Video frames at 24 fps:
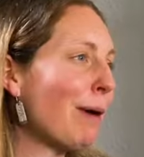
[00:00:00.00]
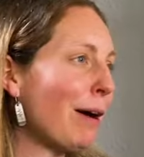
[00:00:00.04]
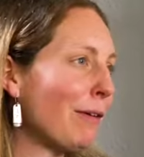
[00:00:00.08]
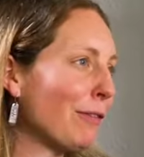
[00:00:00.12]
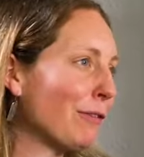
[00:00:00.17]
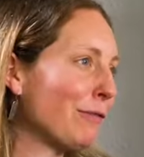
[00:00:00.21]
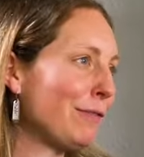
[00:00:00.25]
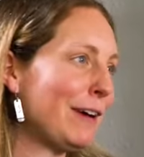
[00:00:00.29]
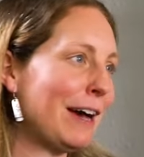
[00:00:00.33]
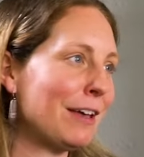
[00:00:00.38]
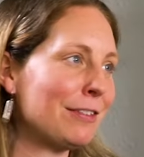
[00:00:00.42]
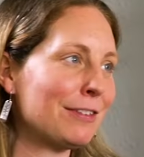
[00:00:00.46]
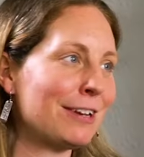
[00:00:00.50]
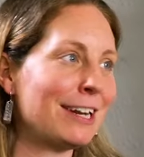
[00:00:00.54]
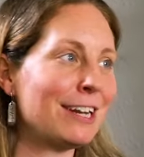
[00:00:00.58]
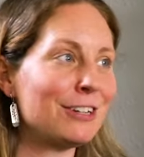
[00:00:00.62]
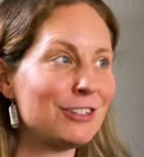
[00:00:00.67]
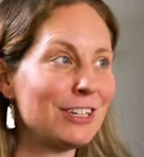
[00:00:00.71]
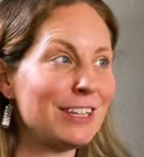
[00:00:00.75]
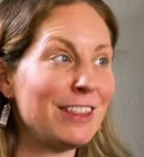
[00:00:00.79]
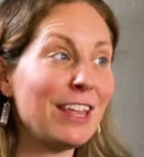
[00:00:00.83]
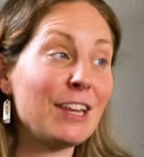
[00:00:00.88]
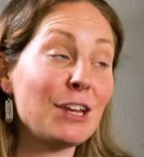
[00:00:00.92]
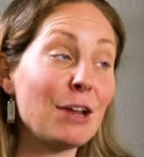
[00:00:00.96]
about the fact that
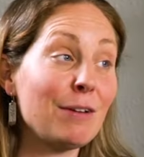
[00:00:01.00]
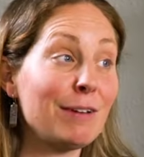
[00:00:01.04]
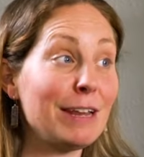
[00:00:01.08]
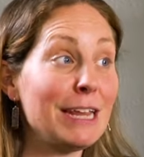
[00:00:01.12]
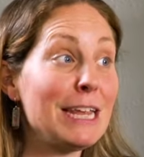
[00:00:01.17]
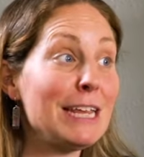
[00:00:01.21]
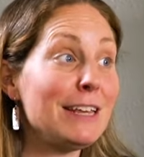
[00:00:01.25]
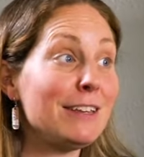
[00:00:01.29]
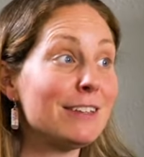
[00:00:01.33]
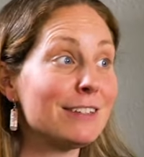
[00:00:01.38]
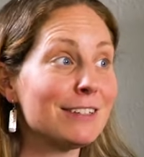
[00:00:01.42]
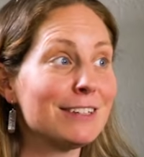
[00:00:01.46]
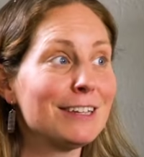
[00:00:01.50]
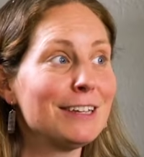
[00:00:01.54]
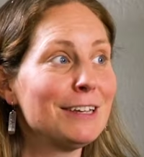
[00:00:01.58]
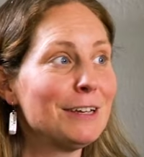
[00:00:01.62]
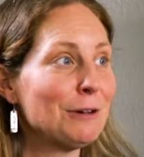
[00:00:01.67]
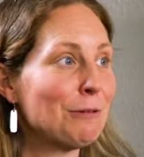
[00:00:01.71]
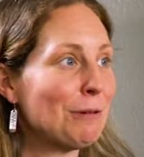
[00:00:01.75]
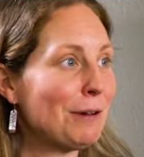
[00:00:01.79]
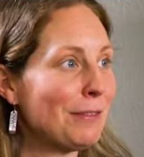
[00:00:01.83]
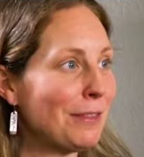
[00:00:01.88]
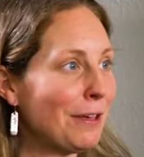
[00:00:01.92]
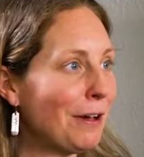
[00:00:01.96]
actually they don't eat
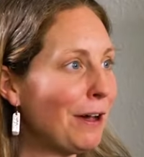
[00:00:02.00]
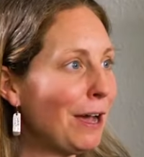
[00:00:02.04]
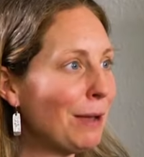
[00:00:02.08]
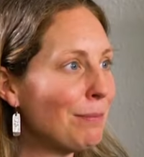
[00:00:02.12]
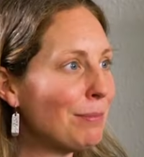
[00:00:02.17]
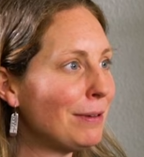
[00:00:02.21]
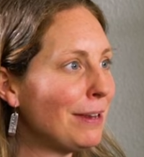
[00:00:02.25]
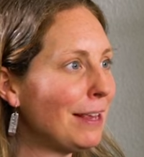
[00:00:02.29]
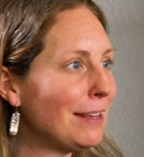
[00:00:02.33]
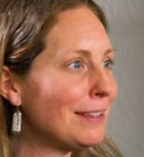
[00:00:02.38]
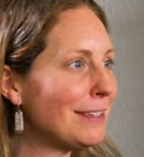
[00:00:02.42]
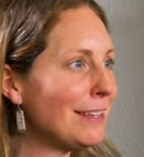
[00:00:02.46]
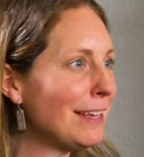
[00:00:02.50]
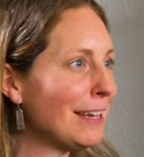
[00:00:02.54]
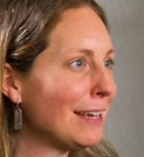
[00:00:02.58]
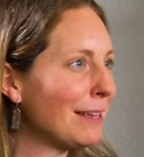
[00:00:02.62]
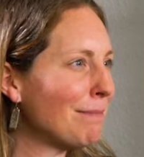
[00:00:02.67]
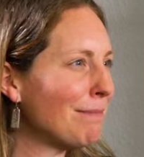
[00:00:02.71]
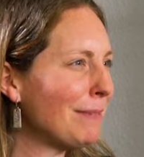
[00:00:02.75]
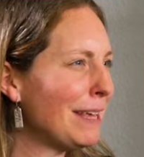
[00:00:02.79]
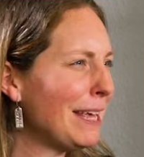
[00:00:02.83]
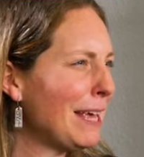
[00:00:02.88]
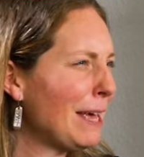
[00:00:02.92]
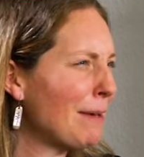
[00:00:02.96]
when they're hibernating,
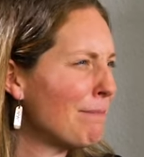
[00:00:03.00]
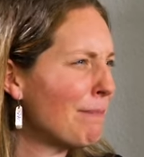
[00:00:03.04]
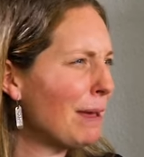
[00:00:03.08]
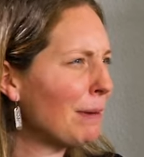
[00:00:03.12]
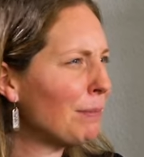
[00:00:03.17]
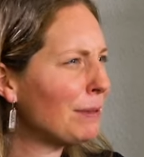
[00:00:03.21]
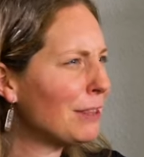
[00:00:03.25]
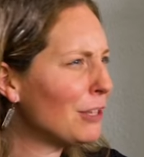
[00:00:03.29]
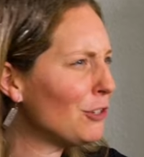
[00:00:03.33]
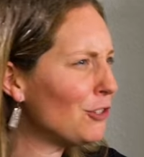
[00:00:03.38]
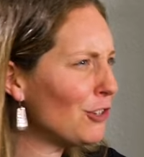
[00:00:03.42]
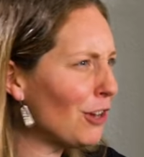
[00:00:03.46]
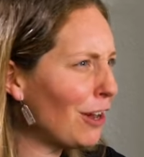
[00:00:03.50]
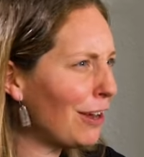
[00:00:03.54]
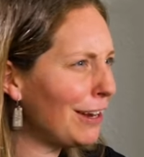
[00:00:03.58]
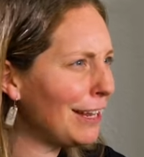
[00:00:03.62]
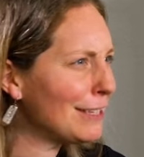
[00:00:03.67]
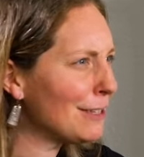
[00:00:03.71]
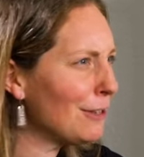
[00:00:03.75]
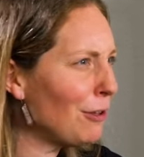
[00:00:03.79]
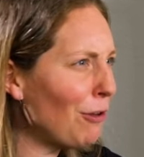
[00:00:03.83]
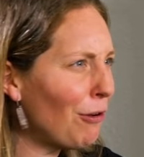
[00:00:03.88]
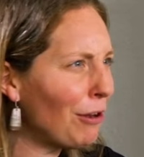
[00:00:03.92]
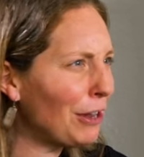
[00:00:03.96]
and maybe the
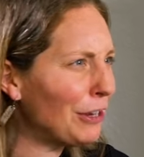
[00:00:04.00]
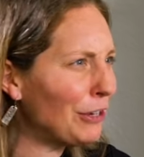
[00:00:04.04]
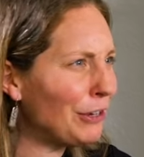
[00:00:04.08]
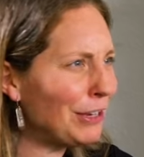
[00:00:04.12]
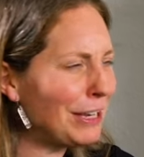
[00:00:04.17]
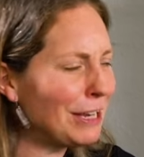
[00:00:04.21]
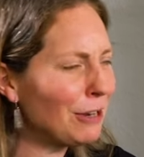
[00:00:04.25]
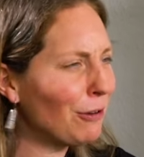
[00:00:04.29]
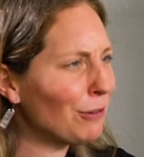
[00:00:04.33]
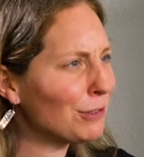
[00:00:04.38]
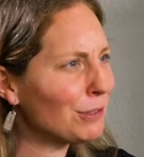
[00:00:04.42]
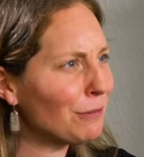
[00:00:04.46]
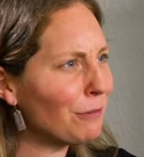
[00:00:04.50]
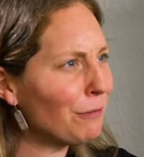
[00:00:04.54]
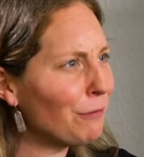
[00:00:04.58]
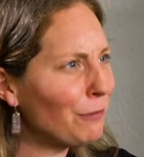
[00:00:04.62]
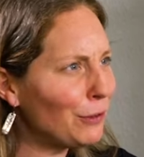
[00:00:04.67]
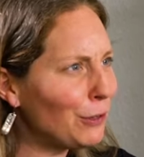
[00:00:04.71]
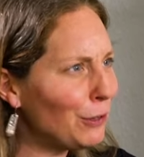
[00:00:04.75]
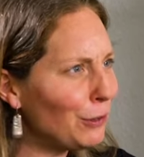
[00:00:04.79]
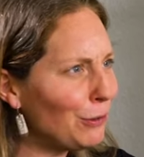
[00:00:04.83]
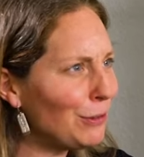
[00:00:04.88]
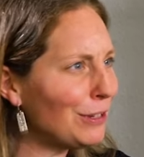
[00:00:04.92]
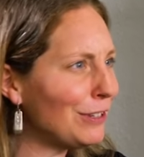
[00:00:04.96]
journey's long, you need lots of
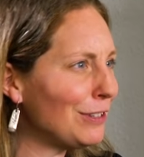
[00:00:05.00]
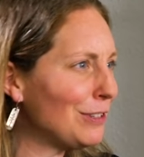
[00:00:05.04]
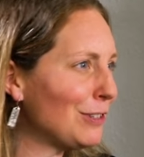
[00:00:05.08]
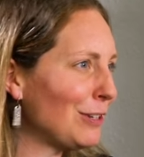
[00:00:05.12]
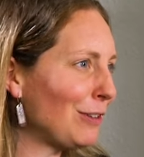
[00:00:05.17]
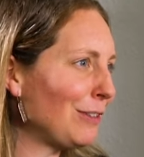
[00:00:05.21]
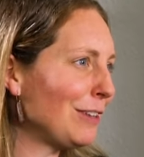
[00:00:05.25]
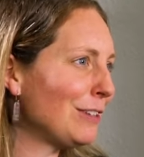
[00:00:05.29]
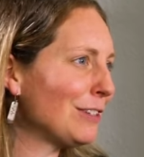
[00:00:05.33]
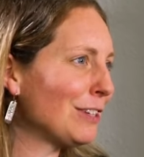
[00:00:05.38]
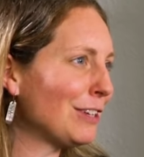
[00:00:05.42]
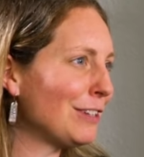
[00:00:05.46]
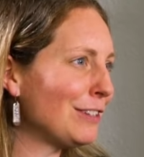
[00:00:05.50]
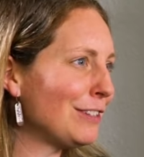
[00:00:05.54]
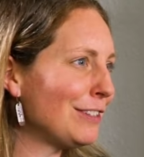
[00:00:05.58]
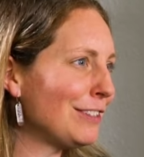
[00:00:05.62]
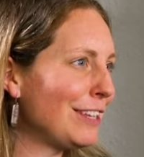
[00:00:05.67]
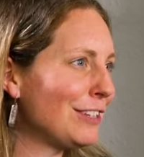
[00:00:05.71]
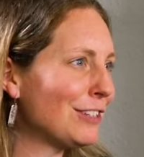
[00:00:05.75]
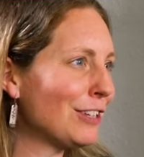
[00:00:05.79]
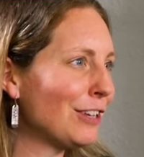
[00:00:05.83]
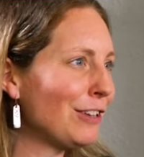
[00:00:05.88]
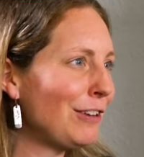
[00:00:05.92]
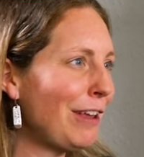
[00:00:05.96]
food, and so this
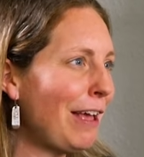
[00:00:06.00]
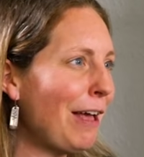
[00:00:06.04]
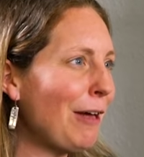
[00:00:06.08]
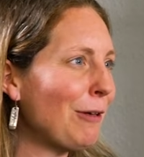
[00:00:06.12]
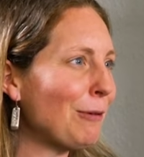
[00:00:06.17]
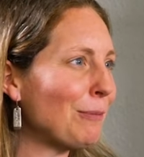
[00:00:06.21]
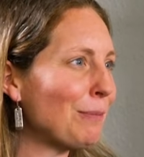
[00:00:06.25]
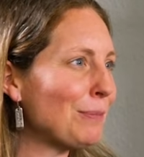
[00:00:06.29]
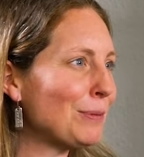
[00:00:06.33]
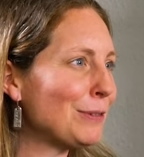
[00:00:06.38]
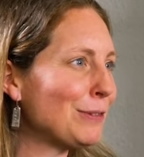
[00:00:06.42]
could help.